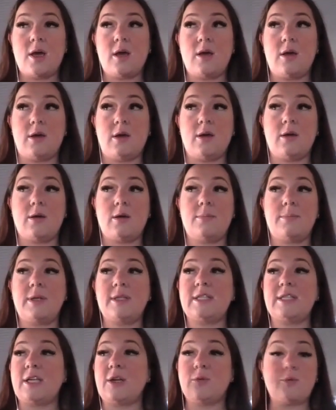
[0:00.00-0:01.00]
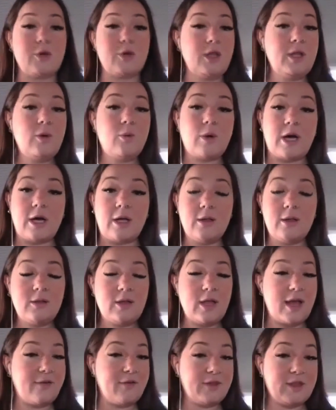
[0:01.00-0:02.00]
Did it really well.
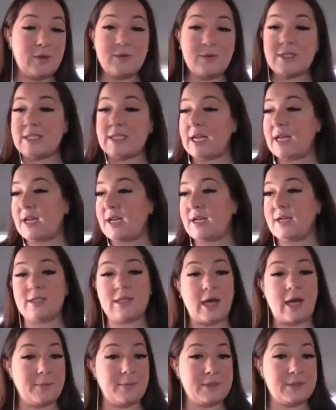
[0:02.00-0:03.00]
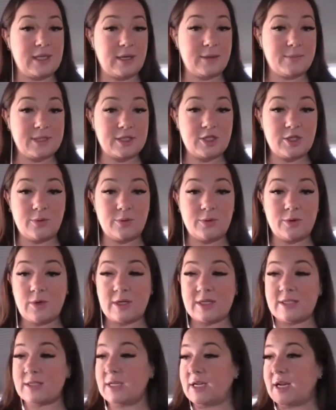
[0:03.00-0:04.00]
Everything was dated and time stamped as she
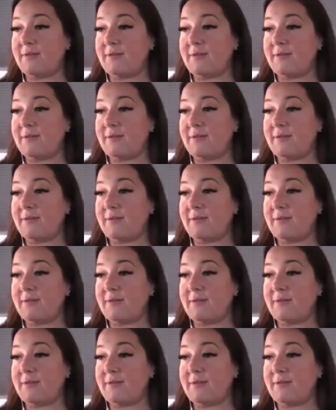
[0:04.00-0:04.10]
requested.